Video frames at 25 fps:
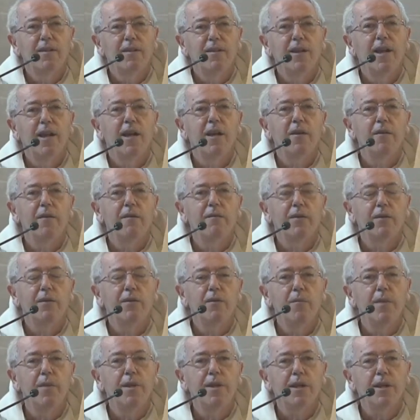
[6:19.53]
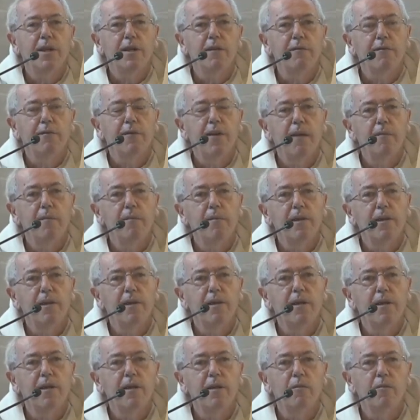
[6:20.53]
now in the Dominican
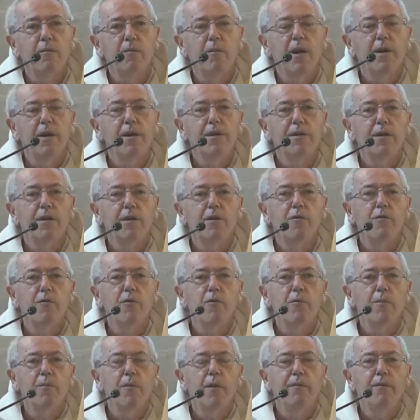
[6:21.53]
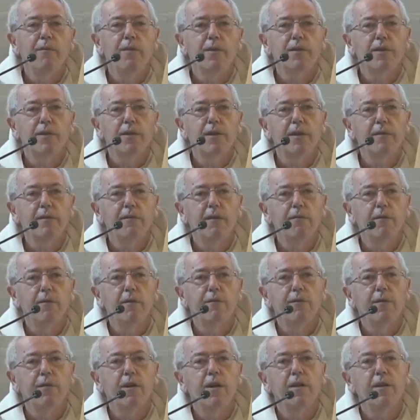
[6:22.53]
family, a wider group obviously than the
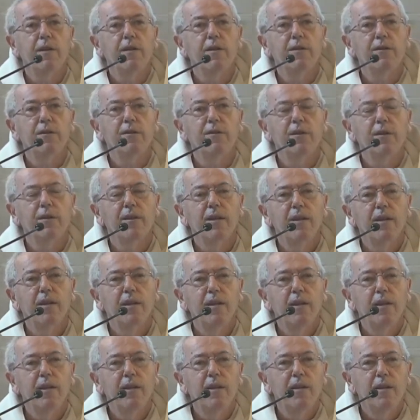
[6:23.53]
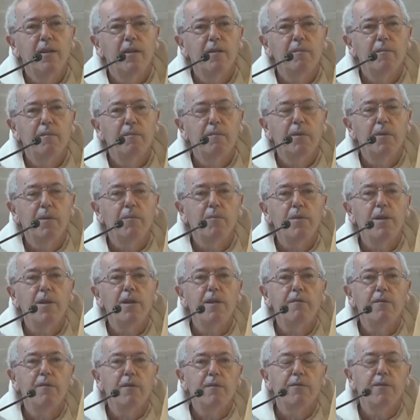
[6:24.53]
friars, but
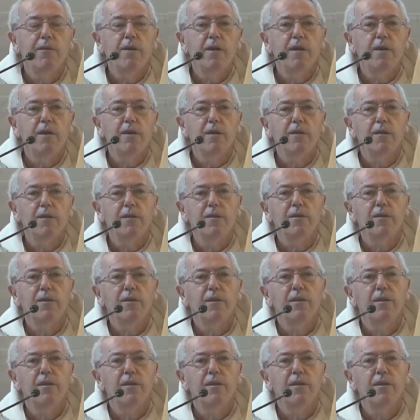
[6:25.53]
we, the friars,